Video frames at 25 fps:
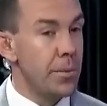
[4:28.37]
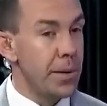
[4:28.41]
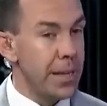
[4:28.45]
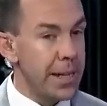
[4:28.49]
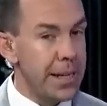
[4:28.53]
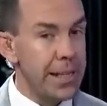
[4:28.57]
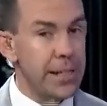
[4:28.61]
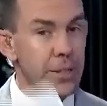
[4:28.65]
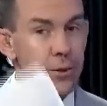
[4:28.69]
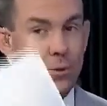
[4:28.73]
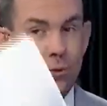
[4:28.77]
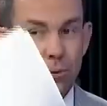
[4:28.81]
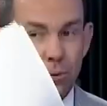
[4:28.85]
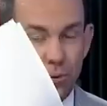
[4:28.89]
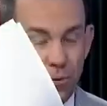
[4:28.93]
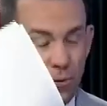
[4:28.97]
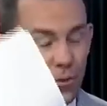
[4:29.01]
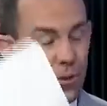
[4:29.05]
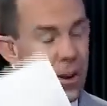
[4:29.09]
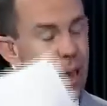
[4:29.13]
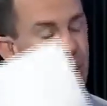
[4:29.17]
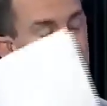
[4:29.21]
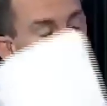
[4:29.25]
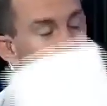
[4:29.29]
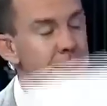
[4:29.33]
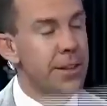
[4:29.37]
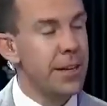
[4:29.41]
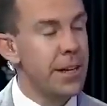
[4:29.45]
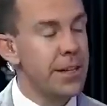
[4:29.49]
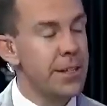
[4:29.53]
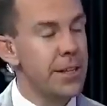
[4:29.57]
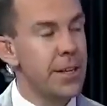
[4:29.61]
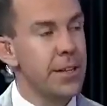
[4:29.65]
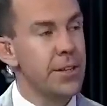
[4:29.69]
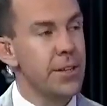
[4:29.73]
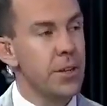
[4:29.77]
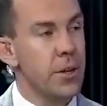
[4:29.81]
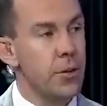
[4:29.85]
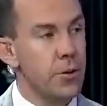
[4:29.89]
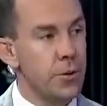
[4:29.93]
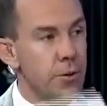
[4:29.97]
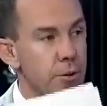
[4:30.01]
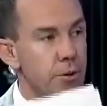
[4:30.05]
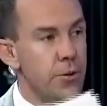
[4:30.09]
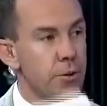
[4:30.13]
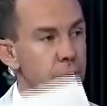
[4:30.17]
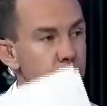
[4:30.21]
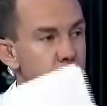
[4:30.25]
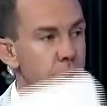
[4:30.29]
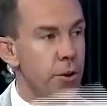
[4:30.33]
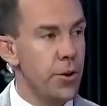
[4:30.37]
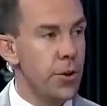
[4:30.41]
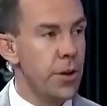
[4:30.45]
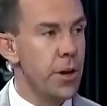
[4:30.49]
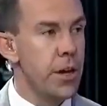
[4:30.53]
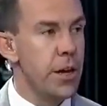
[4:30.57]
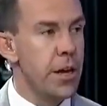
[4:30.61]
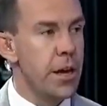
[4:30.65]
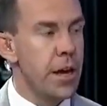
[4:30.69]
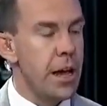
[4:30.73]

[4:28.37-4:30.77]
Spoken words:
And he's flagged that as a concern